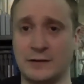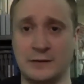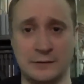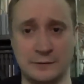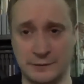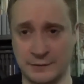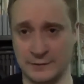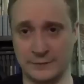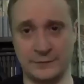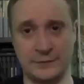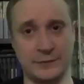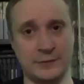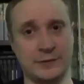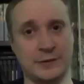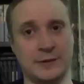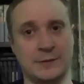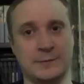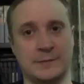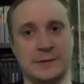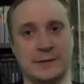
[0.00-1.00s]
all over the
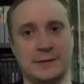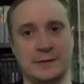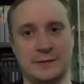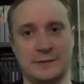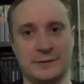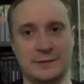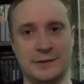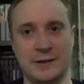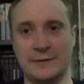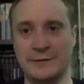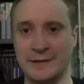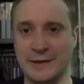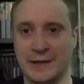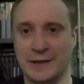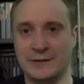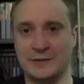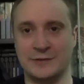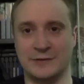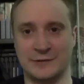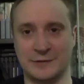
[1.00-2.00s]
floor. I was like, do you have any
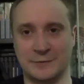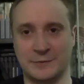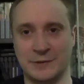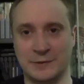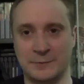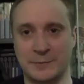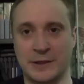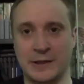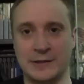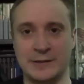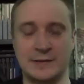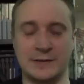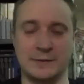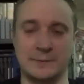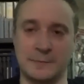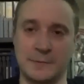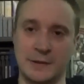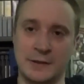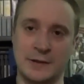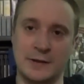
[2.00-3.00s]
extras? I want to buy
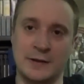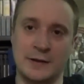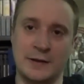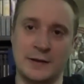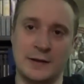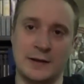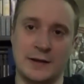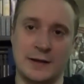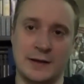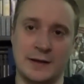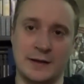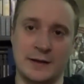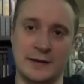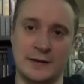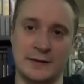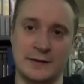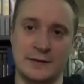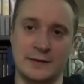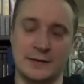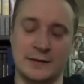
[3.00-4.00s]
some.
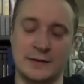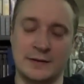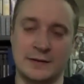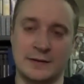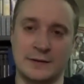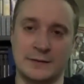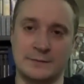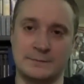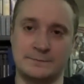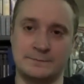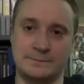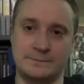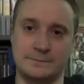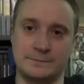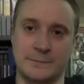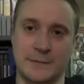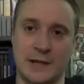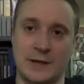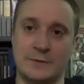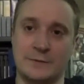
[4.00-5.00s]
And
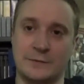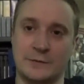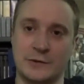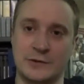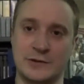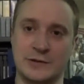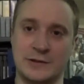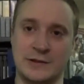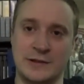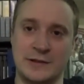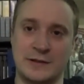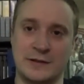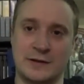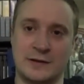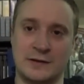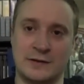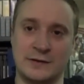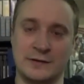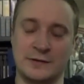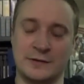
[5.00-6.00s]
unfortunately,
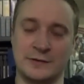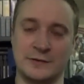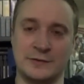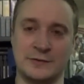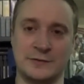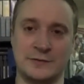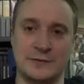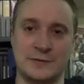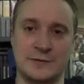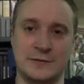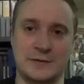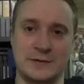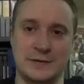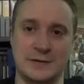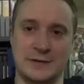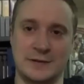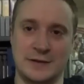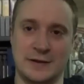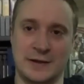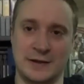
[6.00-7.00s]
all those
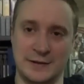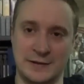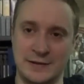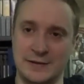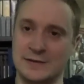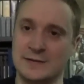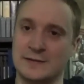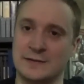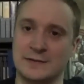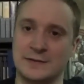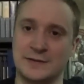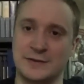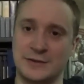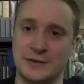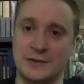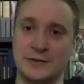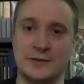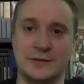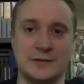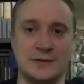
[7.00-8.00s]
Ikes and
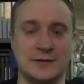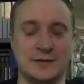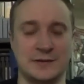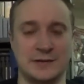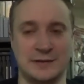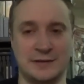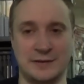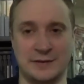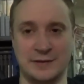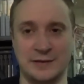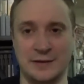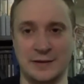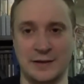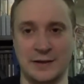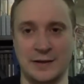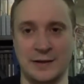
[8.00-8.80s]
Shulks and